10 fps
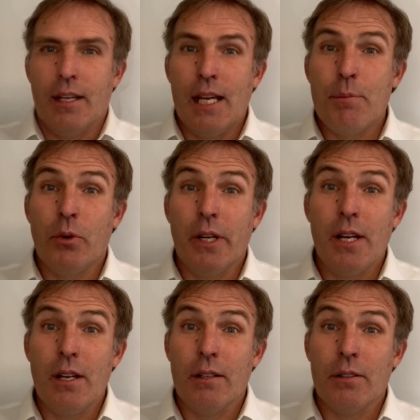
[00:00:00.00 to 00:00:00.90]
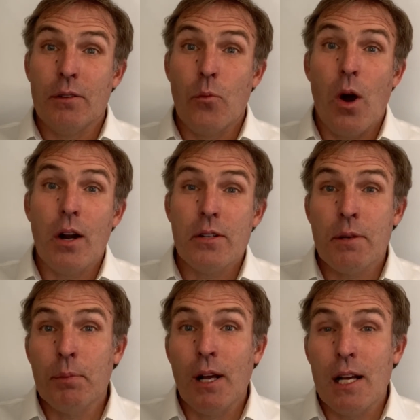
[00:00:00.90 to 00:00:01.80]
In Marin, water
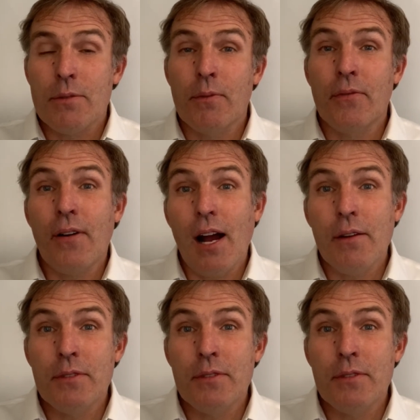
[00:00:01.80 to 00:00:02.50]
supplies from five